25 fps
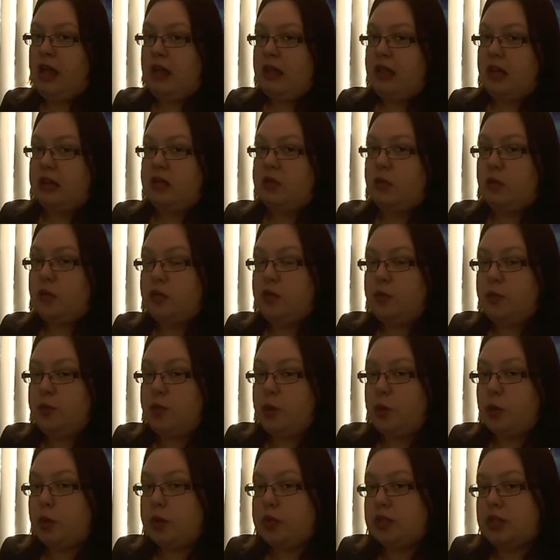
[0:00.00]
that's all the
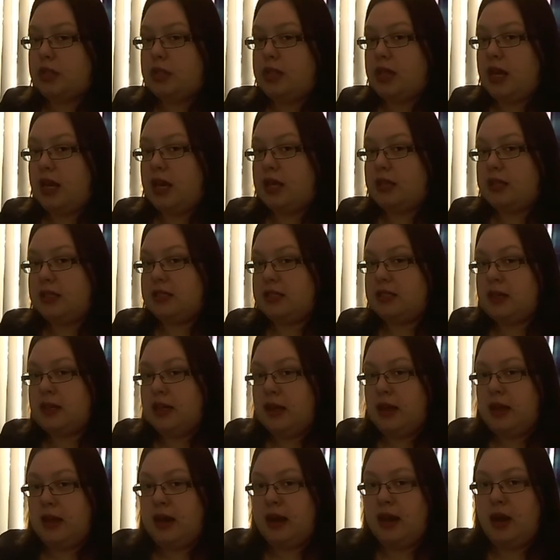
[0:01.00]
books that
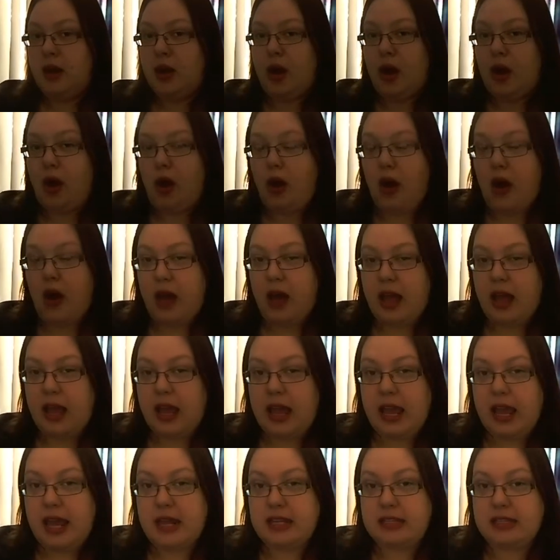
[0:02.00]

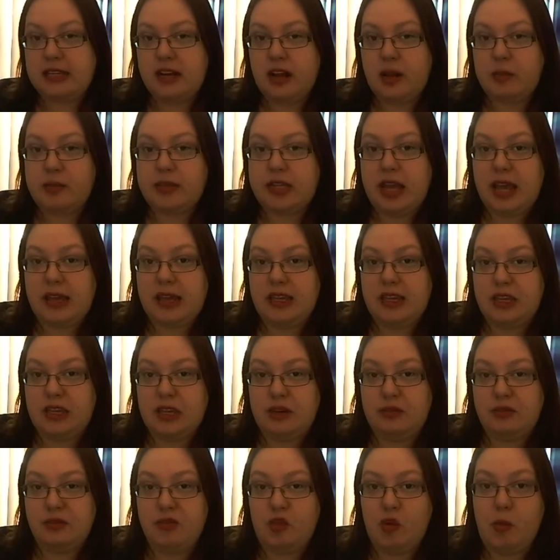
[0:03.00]
I ended up taking
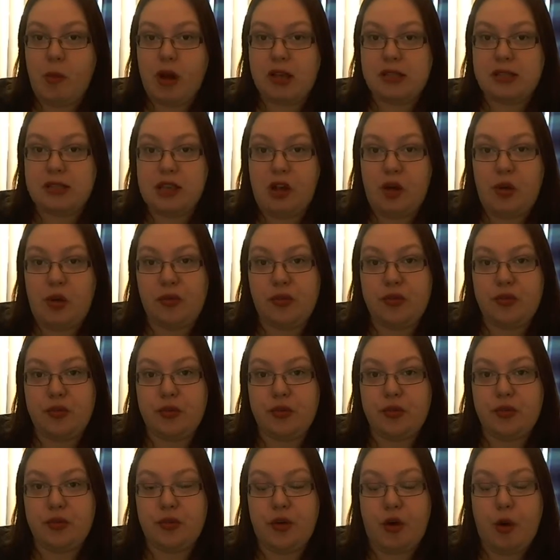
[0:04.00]
for myself
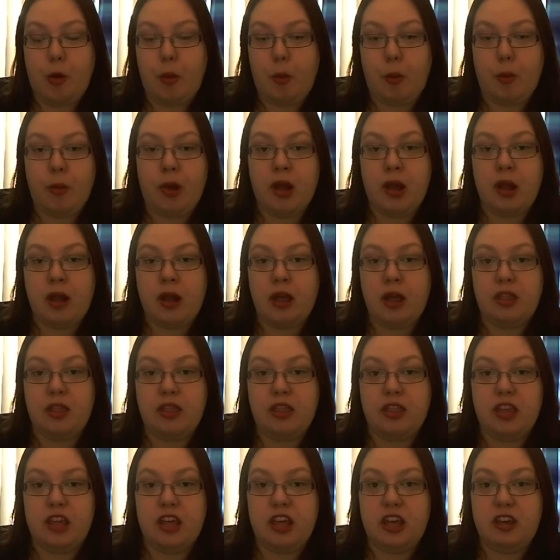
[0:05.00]
from
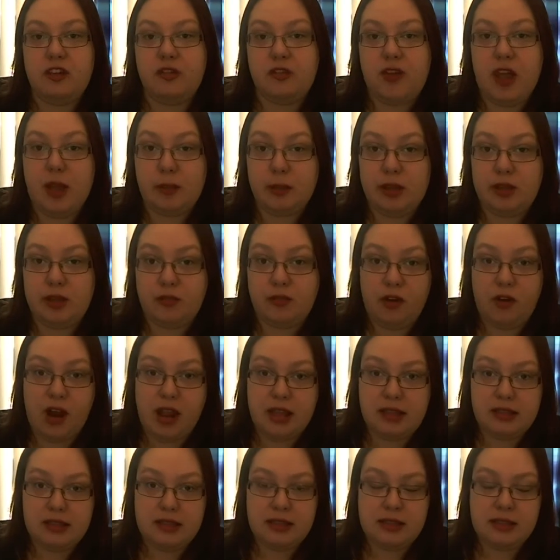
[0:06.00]
the family
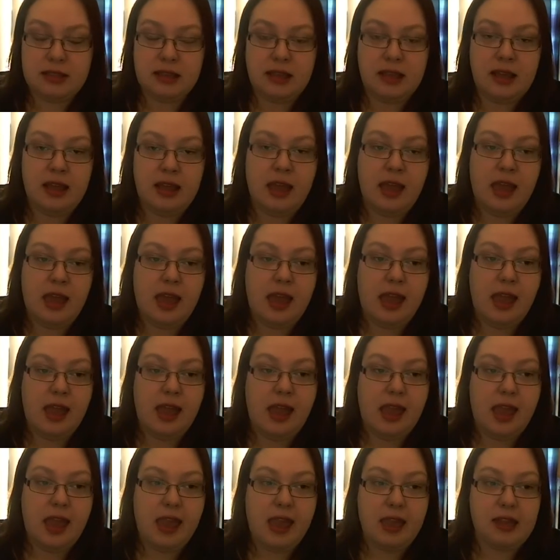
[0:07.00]
friend,
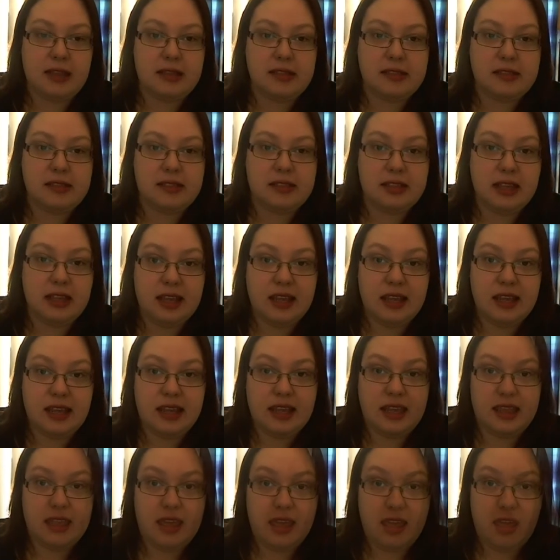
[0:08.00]
and
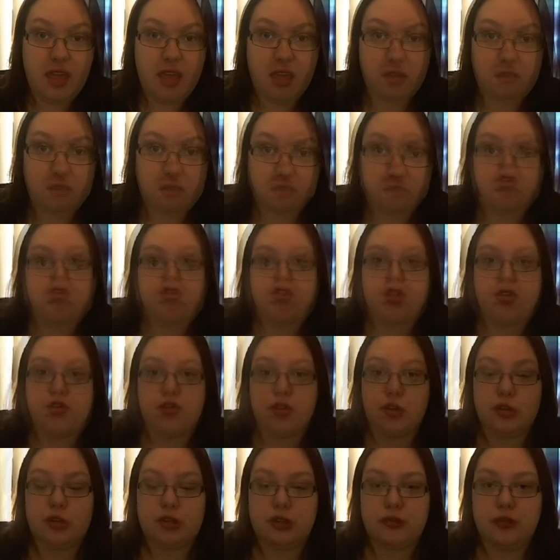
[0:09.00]
here they are. So
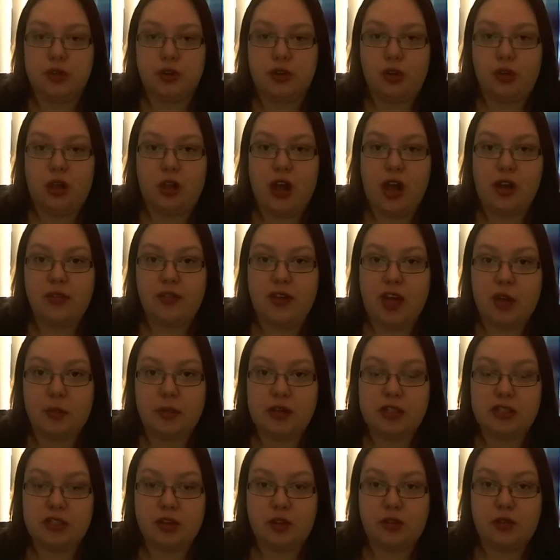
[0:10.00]
first of all, I found
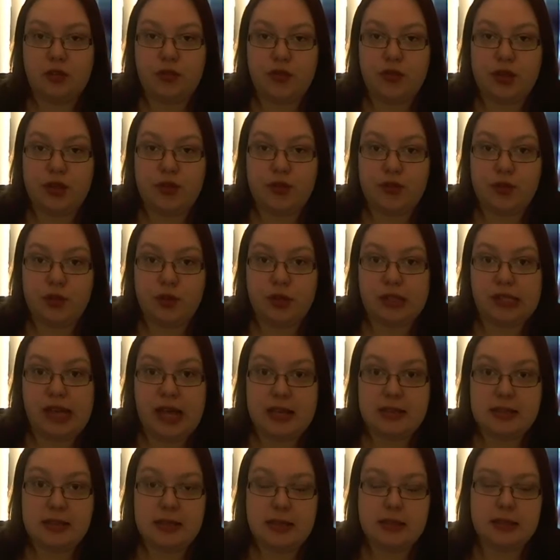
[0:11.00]
myself a few
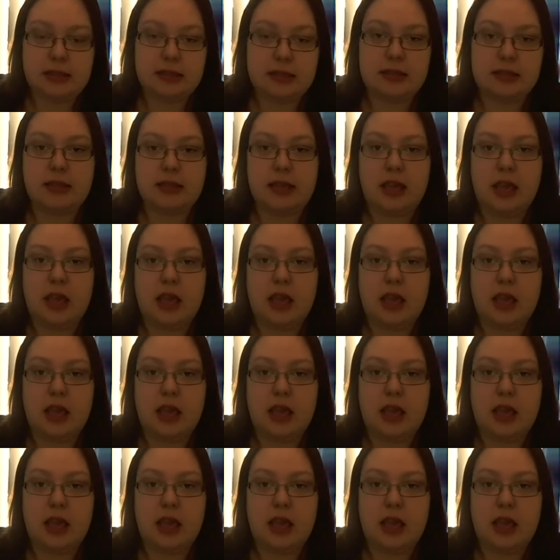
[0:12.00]
classics,